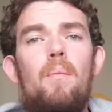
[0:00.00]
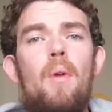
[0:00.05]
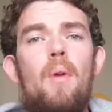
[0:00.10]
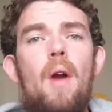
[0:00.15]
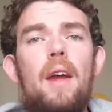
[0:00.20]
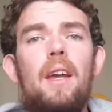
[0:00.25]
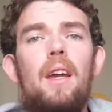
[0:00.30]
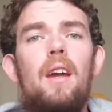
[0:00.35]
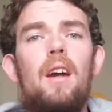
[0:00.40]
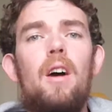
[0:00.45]

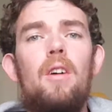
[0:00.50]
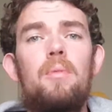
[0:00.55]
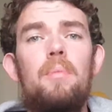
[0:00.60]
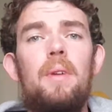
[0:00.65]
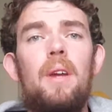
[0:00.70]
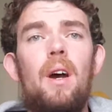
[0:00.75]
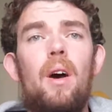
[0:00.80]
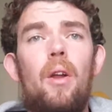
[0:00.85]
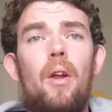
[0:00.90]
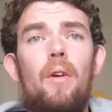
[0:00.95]
Bracken
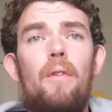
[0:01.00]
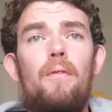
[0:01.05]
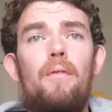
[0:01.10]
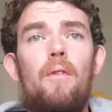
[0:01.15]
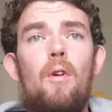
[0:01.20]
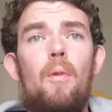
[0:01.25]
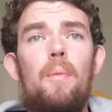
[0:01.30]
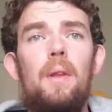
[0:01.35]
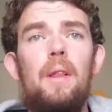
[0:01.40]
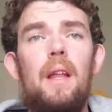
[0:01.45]
Caltabiano
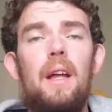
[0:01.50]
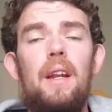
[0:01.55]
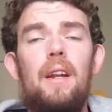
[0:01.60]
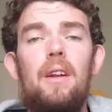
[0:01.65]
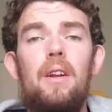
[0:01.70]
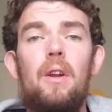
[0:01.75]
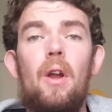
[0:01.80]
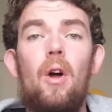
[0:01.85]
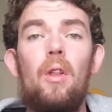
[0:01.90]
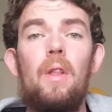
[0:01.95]

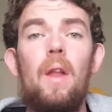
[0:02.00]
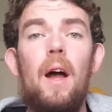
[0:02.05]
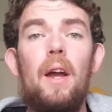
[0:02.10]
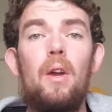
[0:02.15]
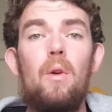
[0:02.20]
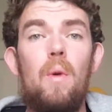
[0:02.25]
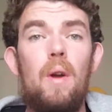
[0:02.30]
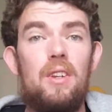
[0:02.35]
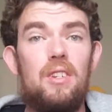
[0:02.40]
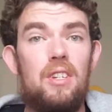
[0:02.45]
formulated an
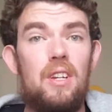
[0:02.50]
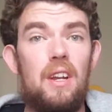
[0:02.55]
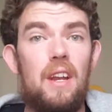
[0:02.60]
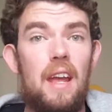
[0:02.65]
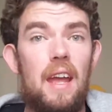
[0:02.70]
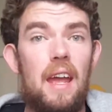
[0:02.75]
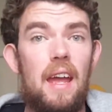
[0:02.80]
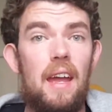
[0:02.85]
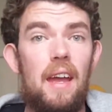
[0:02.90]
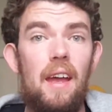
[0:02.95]
online
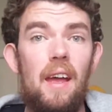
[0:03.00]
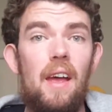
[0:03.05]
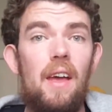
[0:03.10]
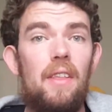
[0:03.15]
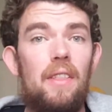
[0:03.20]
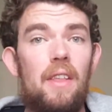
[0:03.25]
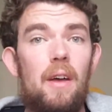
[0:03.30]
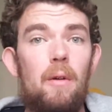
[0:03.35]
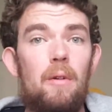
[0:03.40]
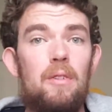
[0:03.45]
questionnaire
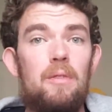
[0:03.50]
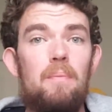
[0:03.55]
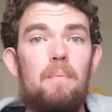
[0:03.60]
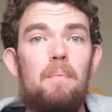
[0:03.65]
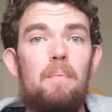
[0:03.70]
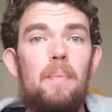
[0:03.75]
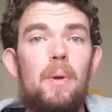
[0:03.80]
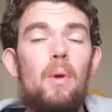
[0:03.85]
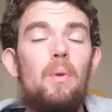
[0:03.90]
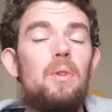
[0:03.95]
that was
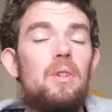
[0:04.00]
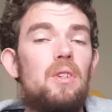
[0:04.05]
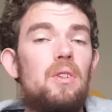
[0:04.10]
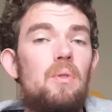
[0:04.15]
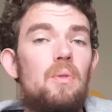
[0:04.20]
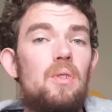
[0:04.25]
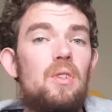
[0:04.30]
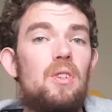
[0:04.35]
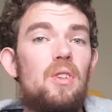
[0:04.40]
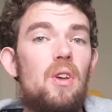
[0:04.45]
built
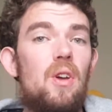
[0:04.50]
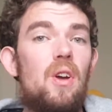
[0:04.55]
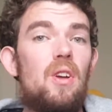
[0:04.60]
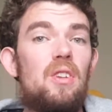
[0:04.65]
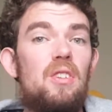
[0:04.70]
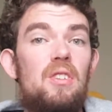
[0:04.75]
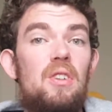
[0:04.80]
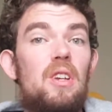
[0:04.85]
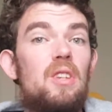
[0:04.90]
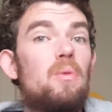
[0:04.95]
to
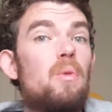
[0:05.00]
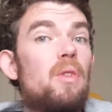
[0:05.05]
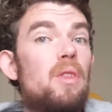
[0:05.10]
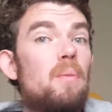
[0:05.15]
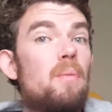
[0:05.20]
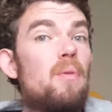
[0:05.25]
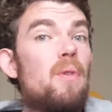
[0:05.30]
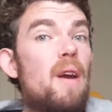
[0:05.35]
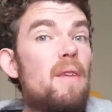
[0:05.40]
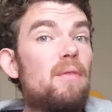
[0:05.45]
assert just what the
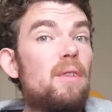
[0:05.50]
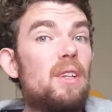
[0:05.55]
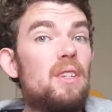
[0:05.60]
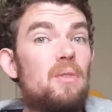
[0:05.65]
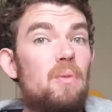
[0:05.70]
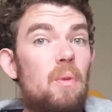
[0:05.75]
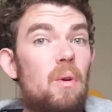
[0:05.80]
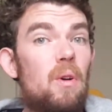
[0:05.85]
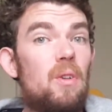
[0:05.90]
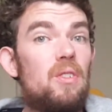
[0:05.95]

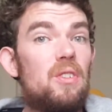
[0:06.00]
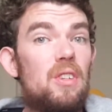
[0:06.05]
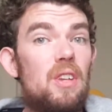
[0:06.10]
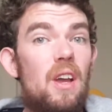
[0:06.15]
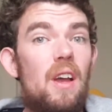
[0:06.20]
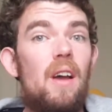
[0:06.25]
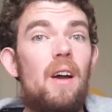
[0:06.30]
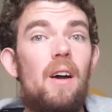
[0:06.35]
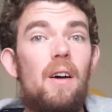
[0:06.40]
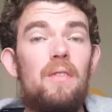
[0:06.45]
prevalence was
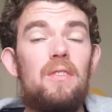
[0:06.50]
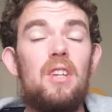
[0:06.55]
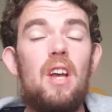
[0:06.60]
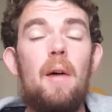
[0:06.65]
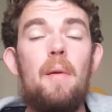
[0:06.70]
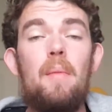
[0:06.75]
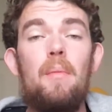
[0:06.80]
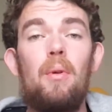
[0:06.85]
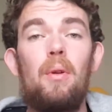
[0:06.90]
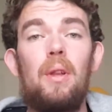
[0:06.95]
of
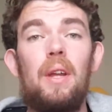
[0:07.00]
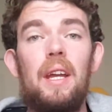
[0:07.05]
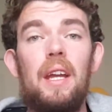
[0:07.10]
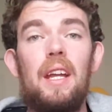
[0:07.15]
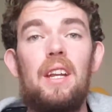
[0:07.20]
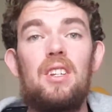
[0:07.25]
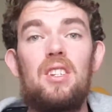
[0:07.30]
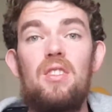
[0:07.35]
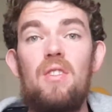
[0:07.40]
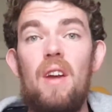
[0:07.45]
cyberbullying
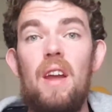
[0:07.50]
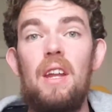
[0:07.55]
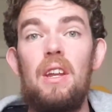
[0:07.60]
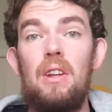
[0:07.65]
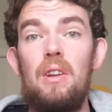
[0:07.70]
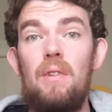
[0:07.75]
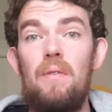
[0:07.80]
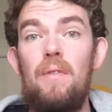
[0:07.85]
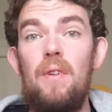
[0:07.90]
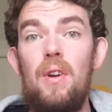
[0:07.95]
in Australian
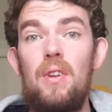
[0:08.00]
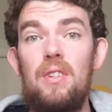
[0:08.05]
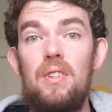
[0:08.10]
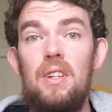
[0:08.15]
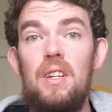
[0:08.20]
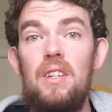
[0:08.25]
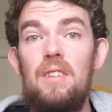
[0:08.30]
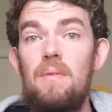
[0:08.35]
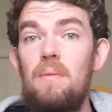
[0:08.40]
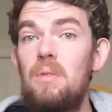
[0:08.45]

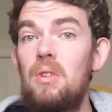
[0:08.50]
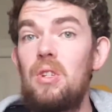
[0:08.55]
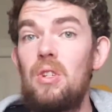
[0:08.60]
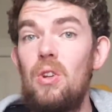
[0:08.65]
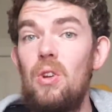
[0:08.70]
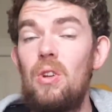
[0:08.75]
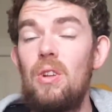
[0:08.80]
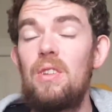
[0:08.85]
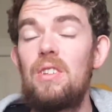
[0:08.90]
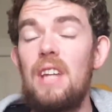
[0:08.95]
universities from
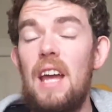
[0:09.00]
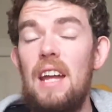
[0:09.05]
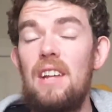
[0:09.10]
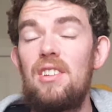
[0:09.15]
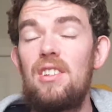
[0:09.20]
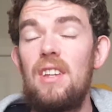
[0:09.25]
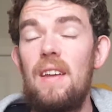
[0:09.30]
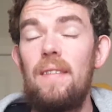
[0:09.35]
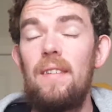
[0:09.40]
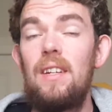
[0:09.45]
students aged
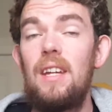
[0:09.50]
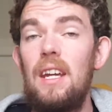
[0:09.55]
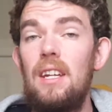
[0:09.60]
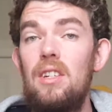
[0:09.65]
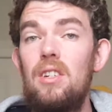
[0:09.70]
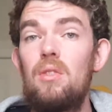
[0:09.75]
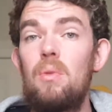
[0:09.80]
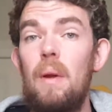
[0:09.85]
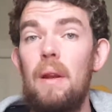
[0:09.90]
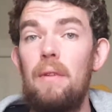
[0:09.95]
17
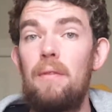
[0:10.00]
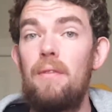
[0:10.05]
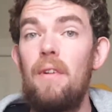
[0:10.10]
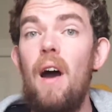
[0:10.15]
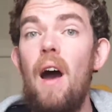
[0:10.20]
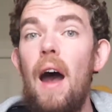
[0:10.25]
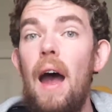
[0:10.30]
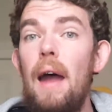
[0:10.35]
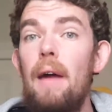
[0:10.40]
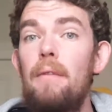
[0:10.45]
to
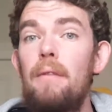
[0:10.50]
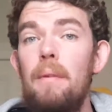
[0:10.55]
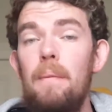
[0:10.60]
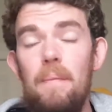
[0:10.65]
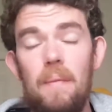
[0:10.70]
25.